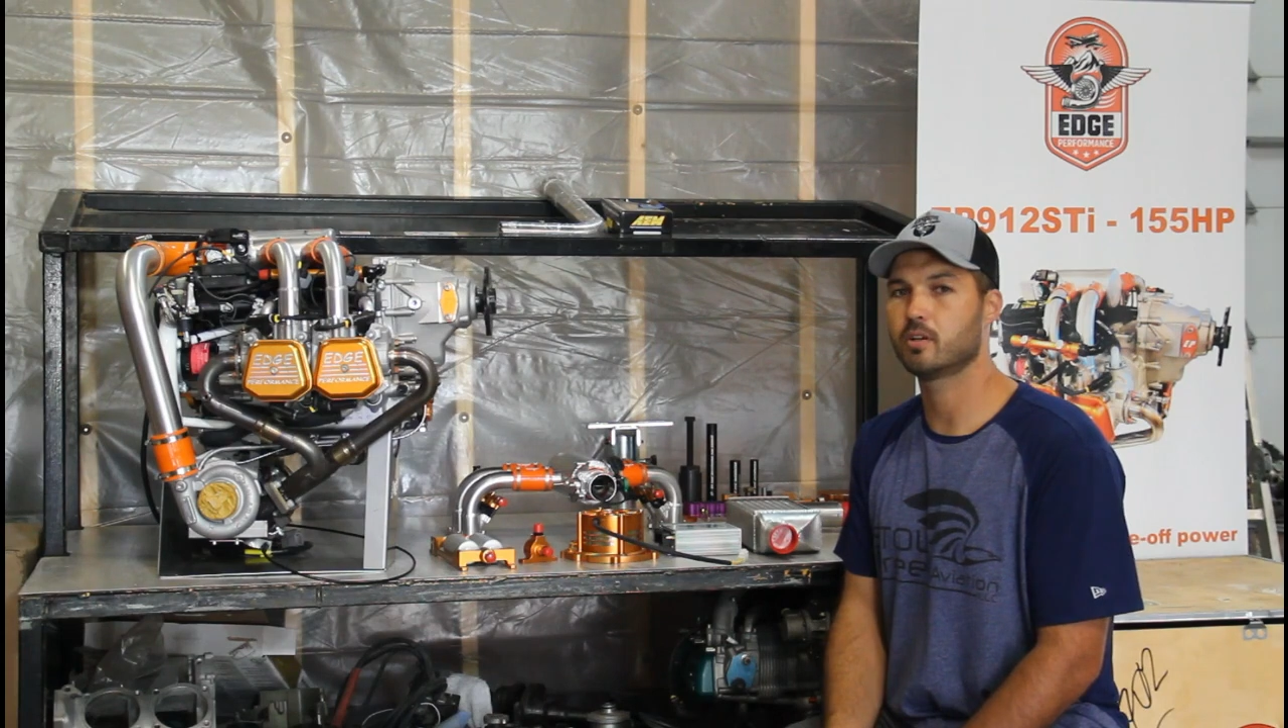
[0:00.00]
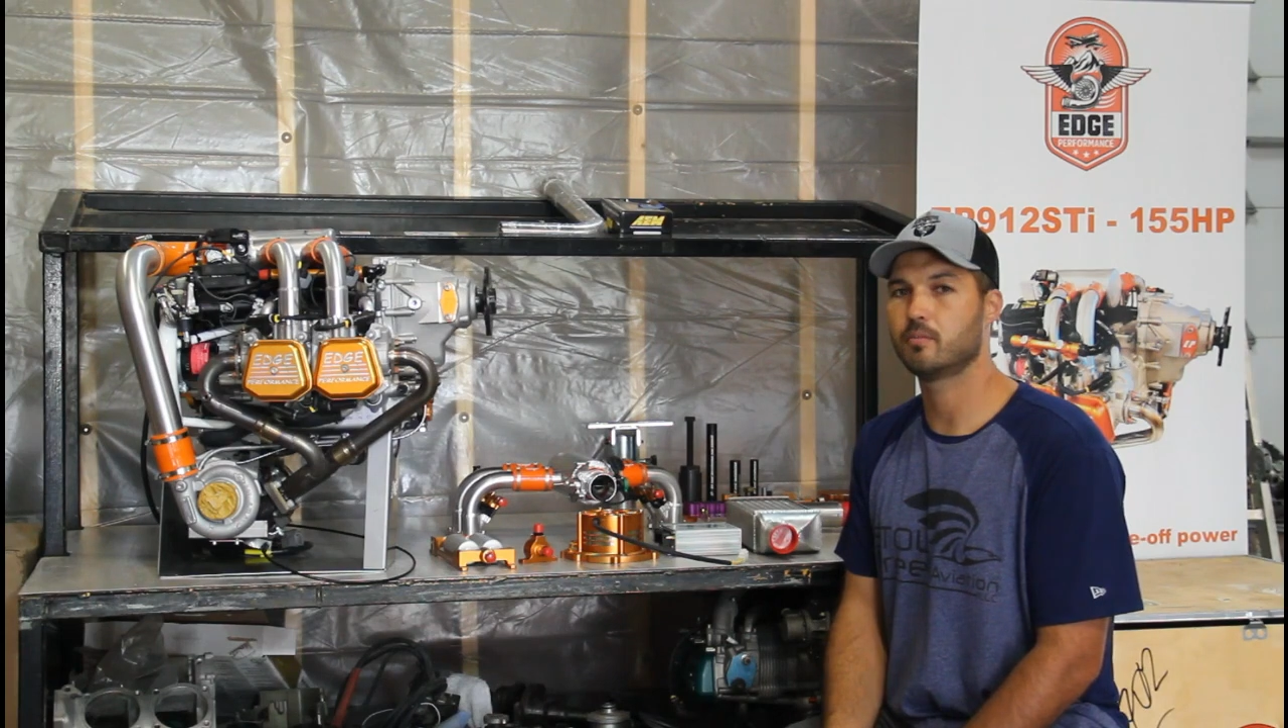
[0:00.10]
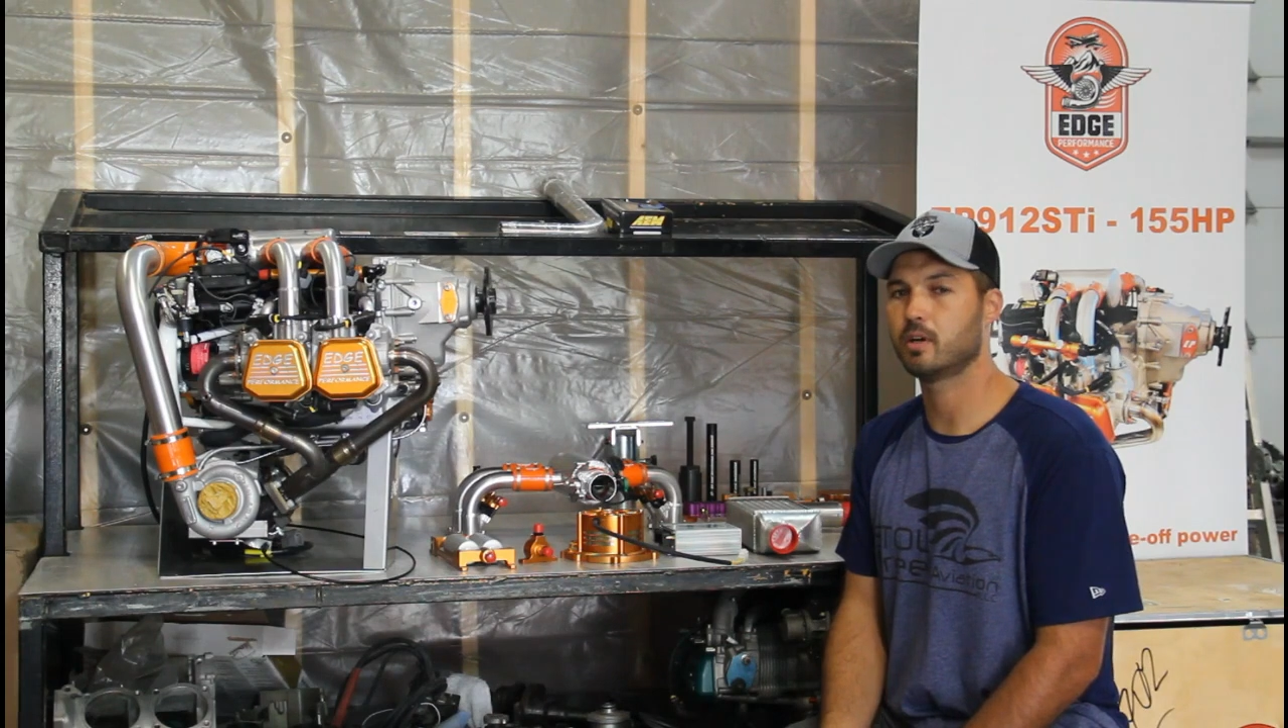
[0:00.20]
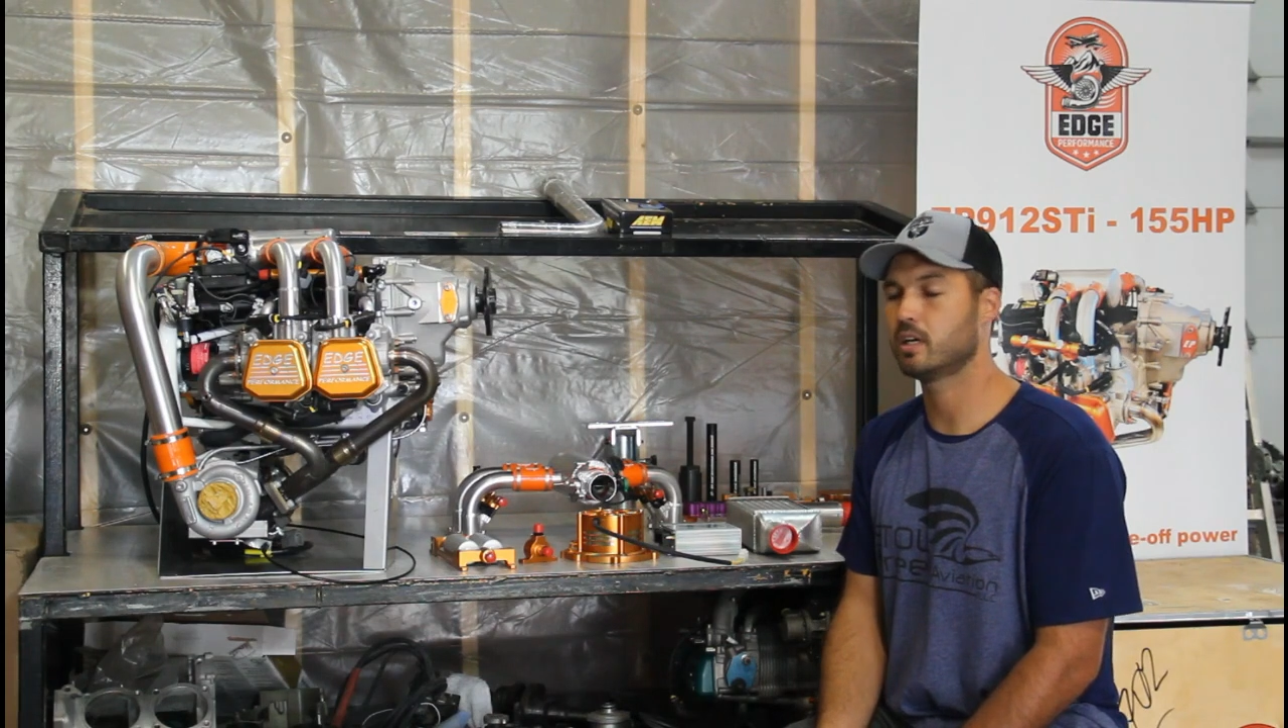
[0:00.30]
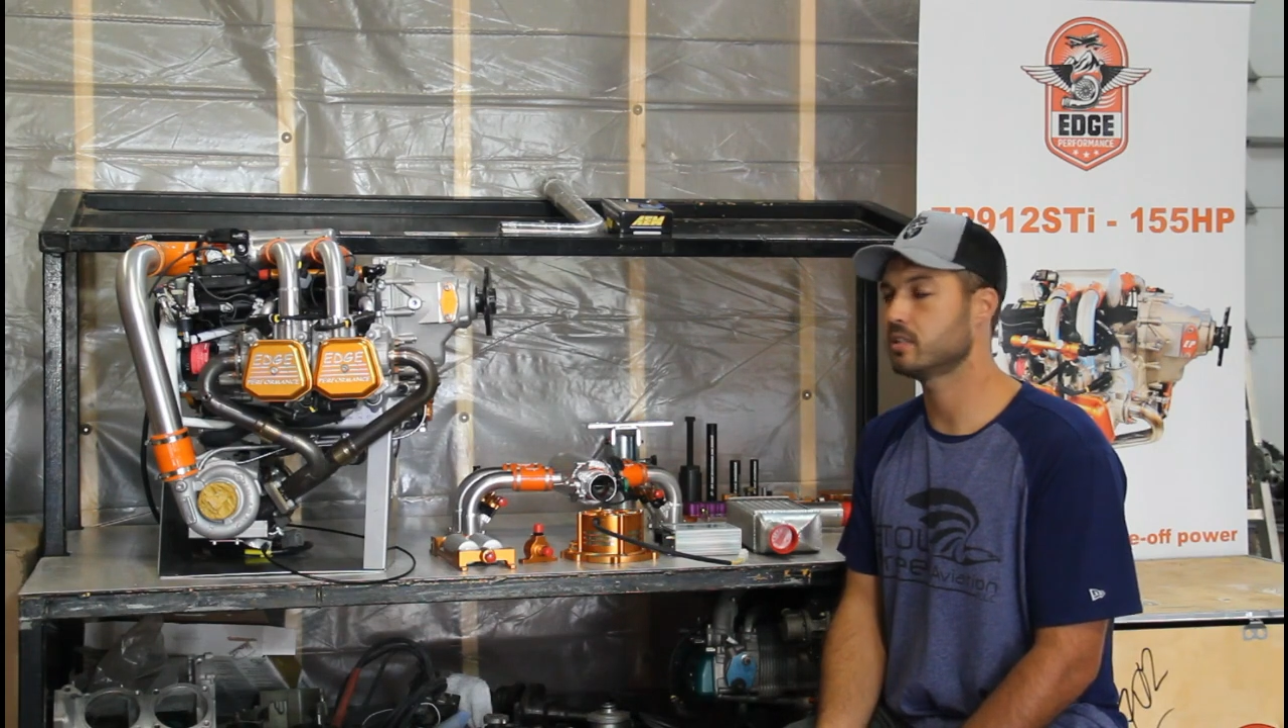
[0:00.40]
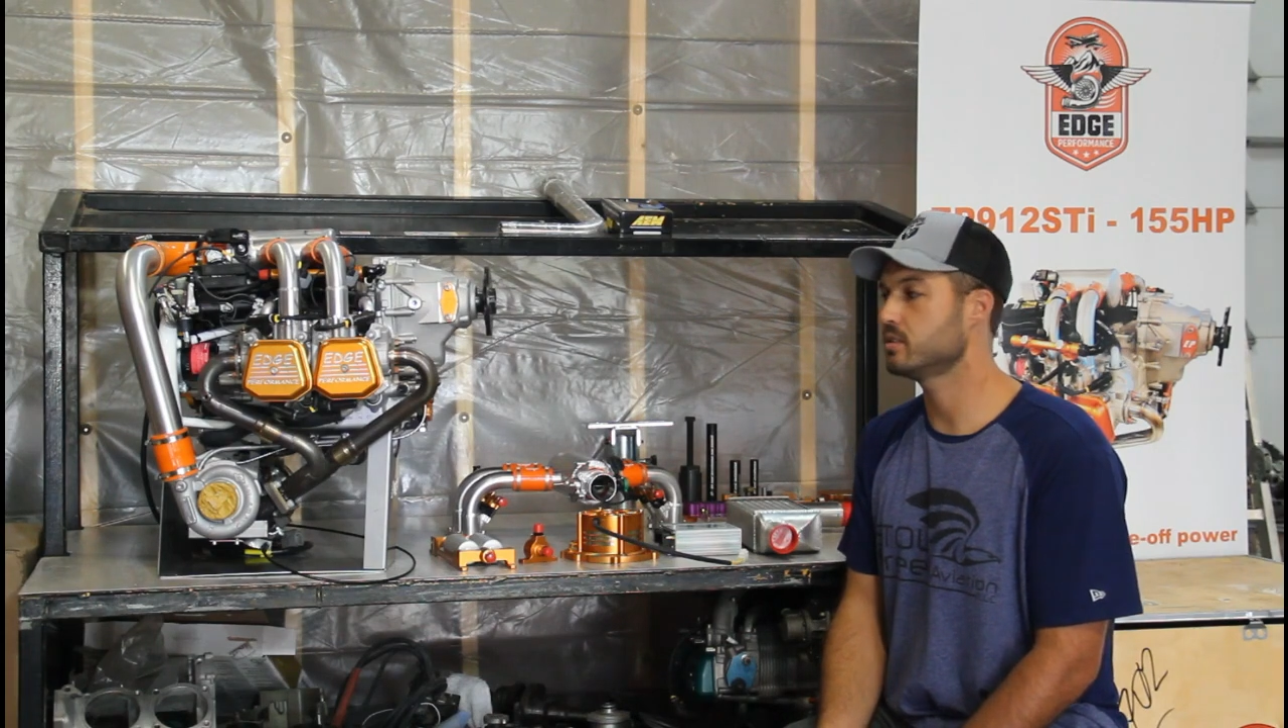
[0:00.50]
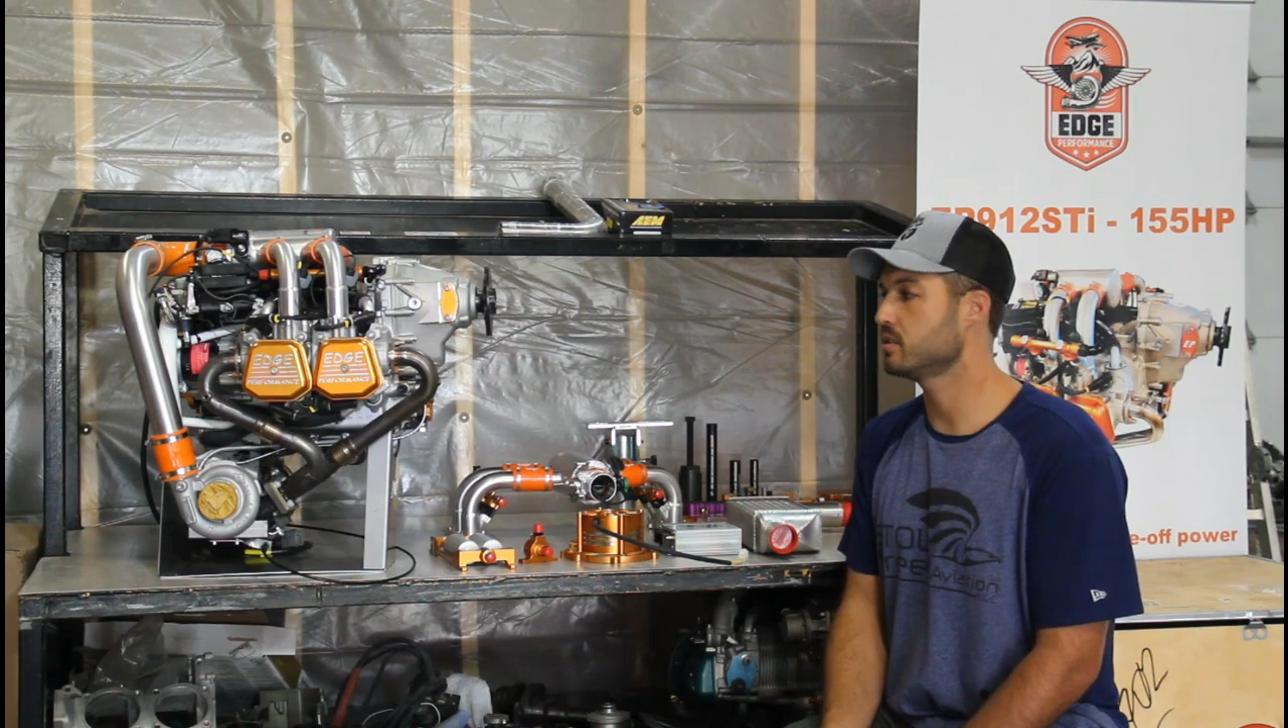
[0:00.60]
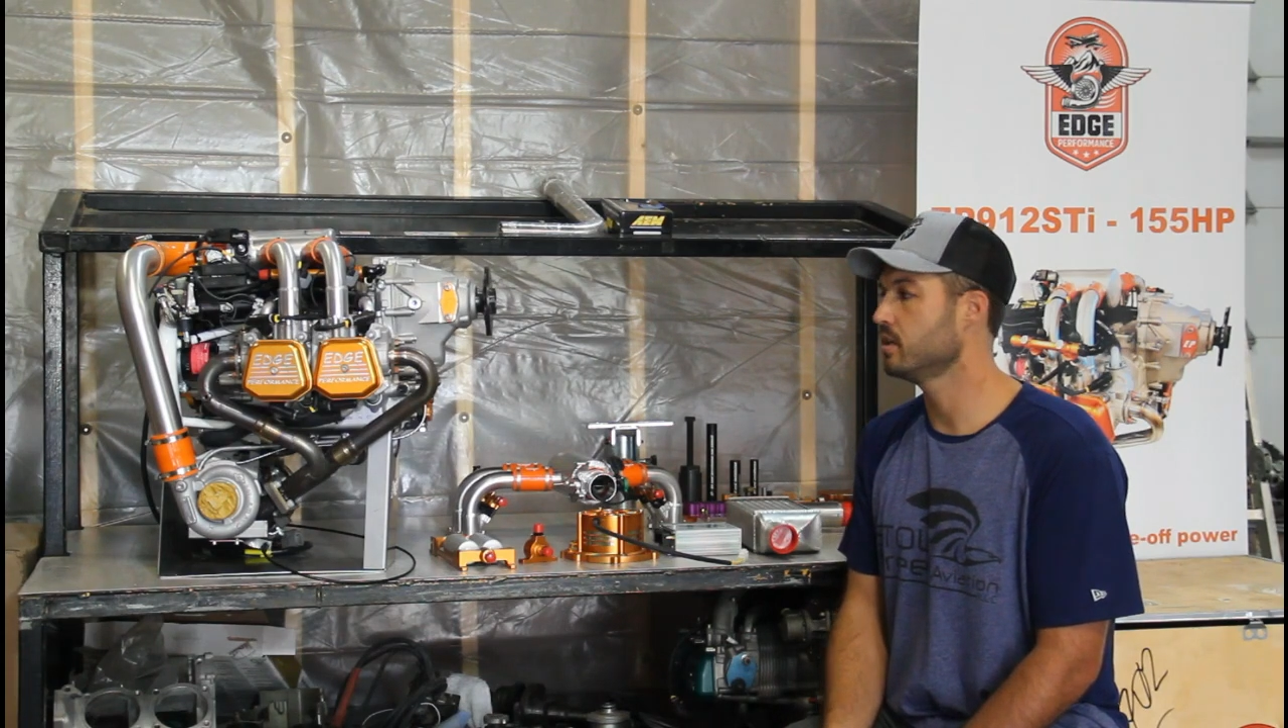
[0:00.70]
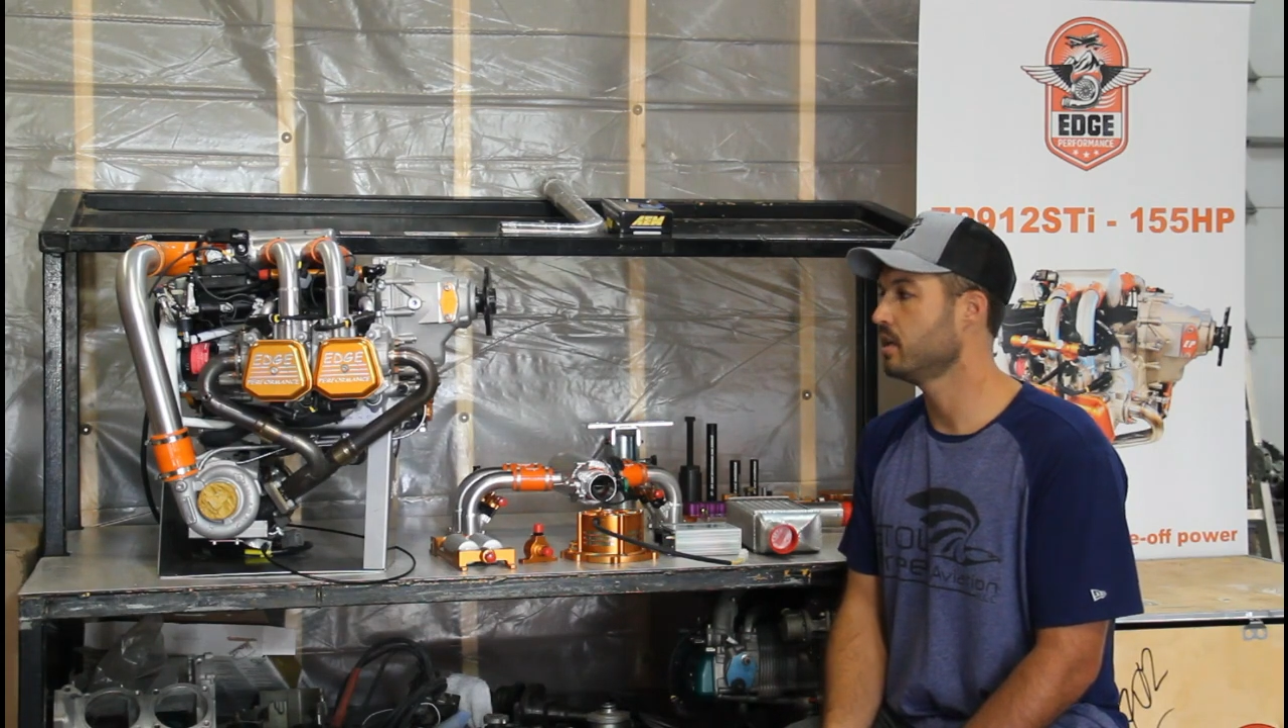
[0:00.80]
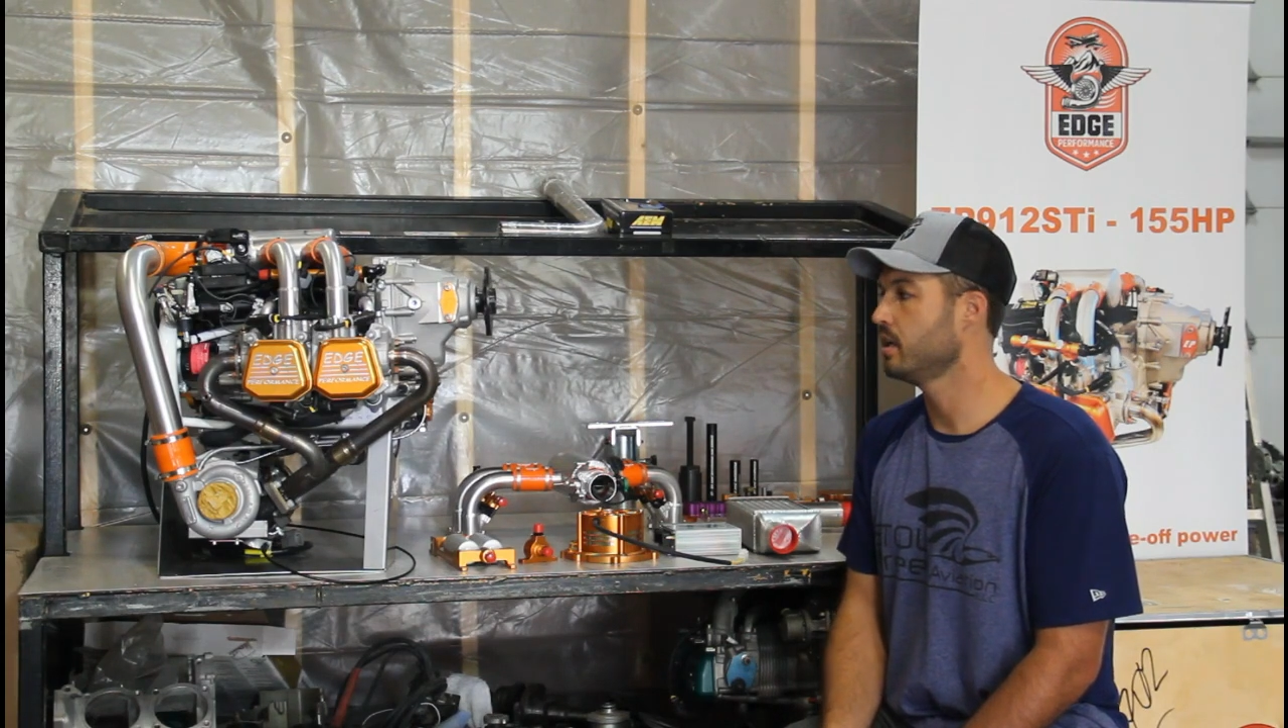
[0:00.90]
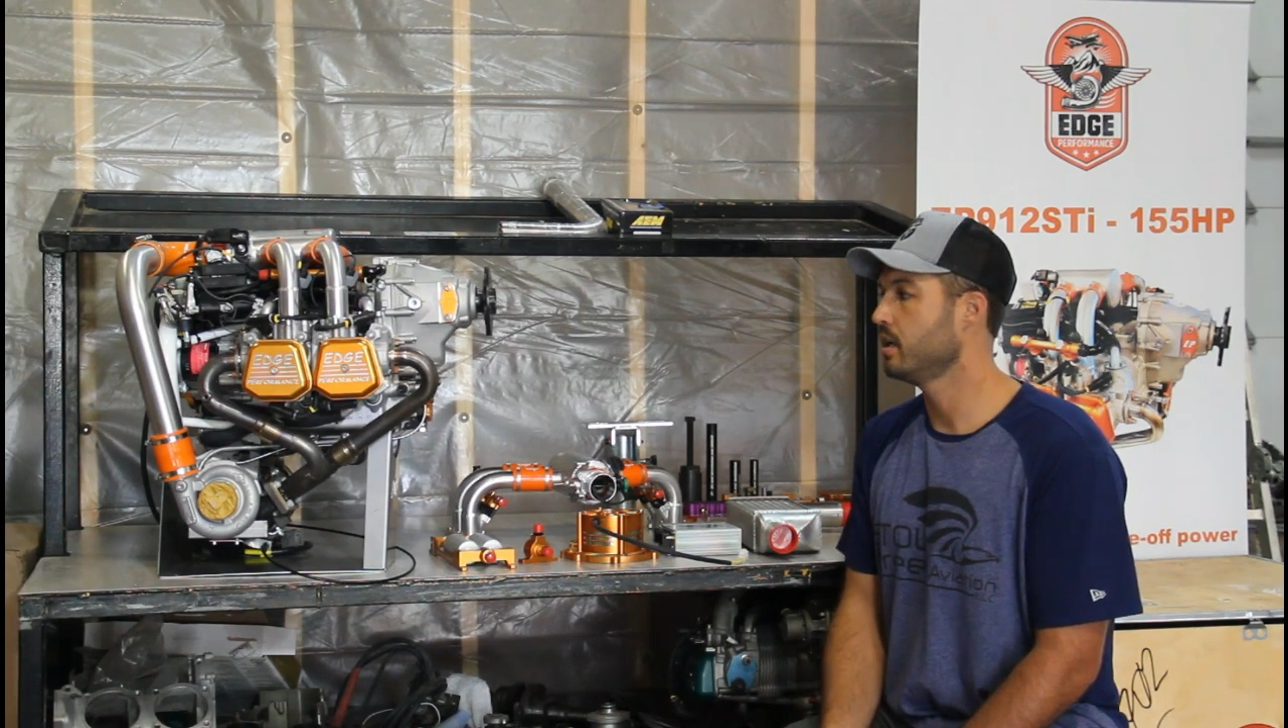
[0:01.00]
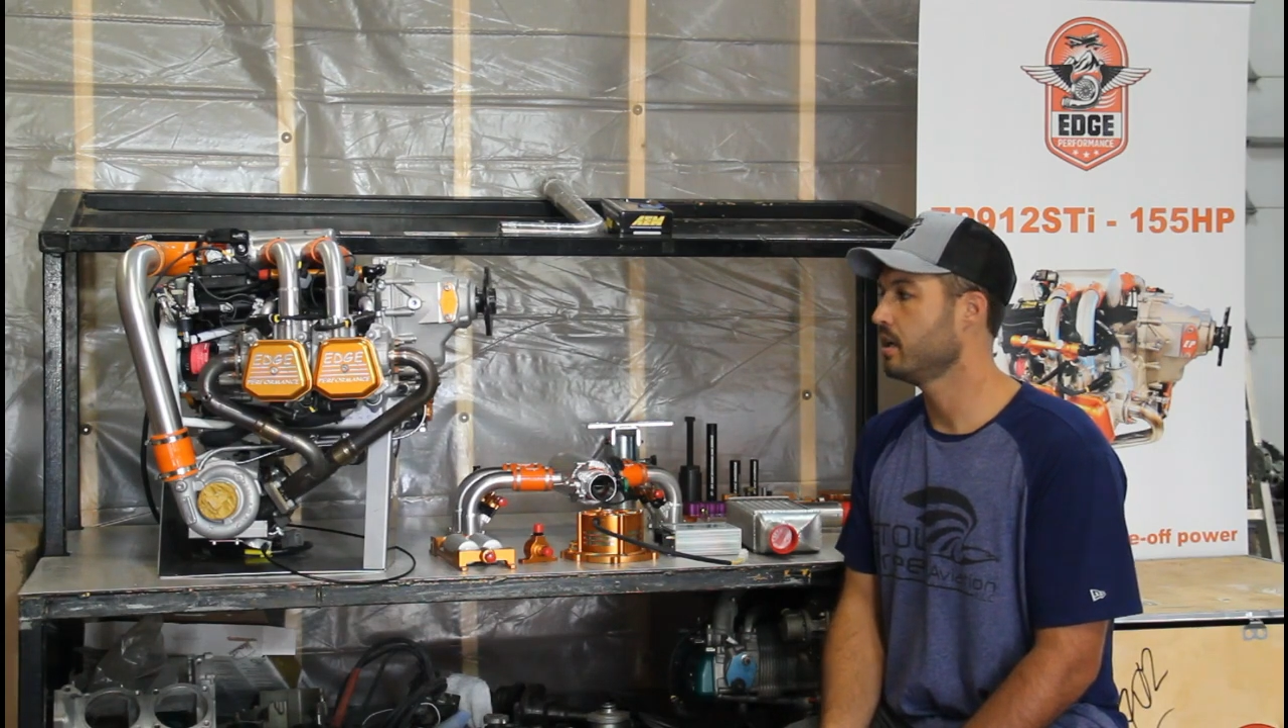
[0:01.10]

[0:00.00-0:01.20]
mods